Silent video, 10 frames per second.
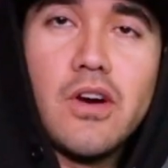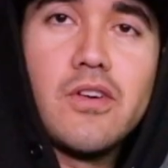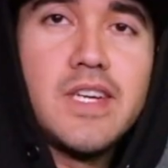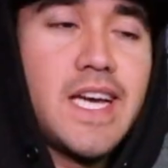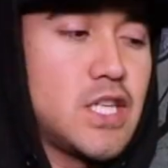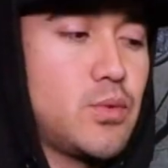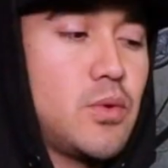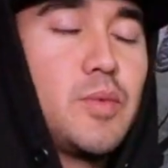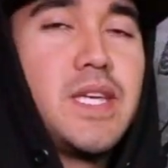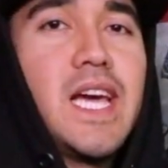on our dash. We
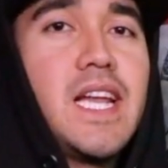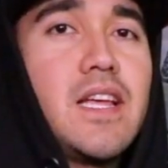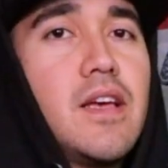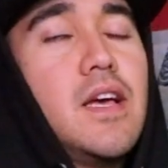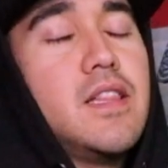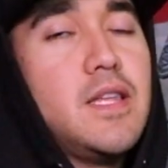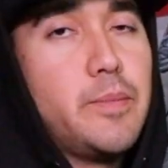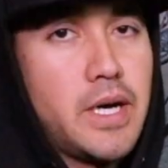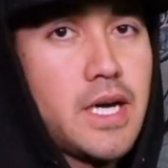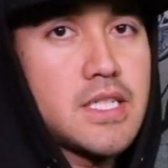will be getting
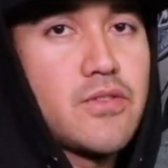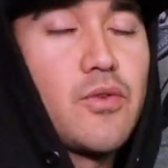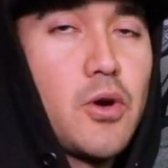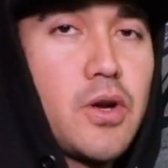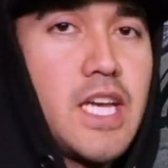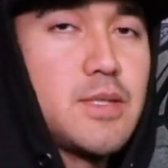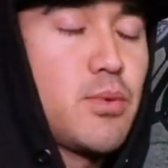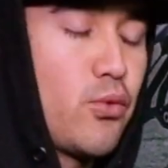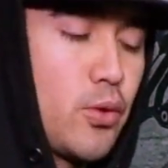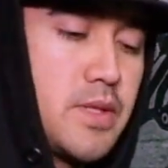the pucks from Hardcase
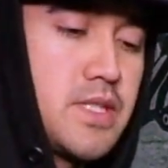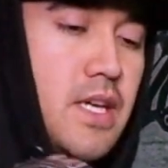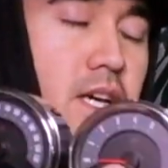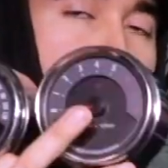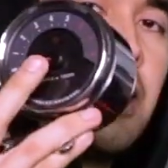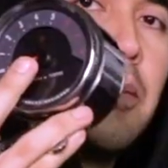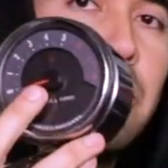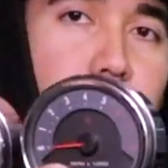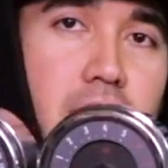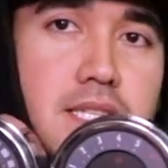Performance,
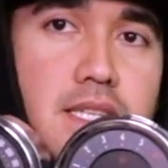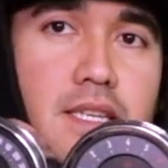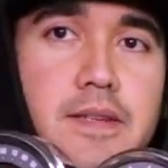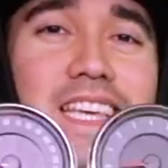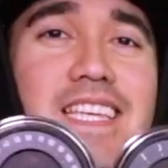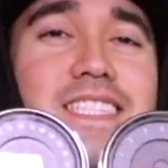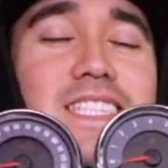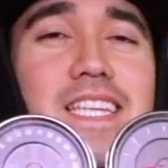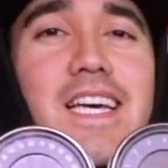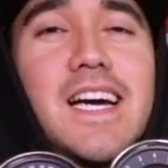but these
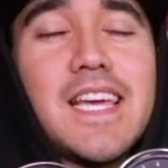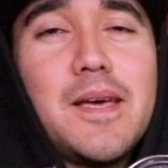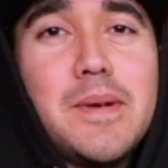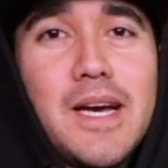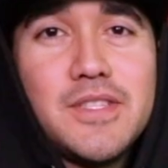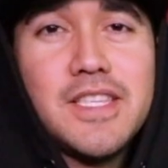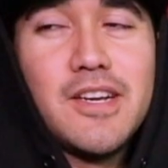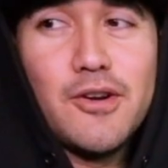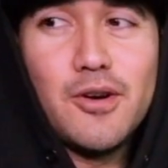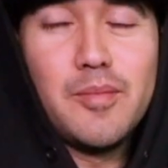did not get mounted
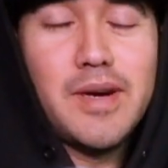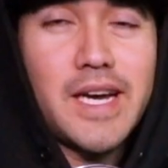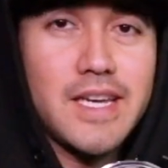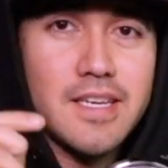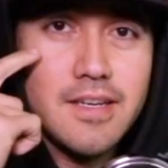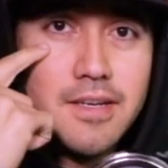on our bike.